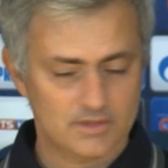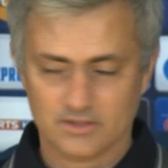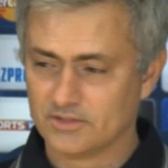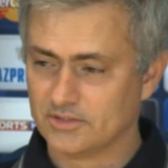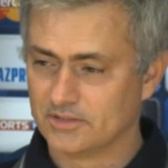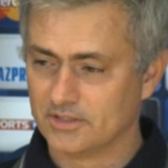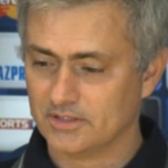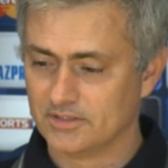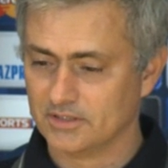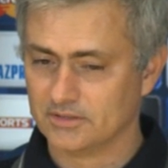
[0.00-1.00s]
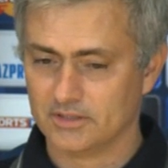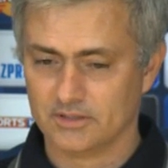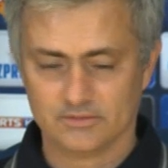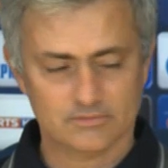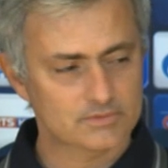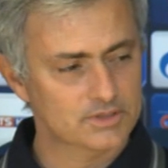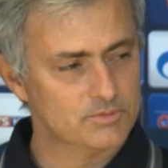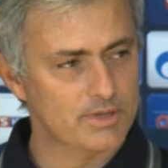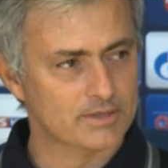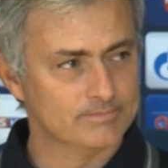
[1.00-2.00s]
And Saturday,
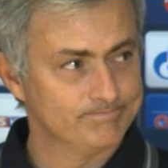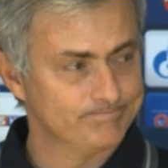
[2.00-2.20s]
he's back.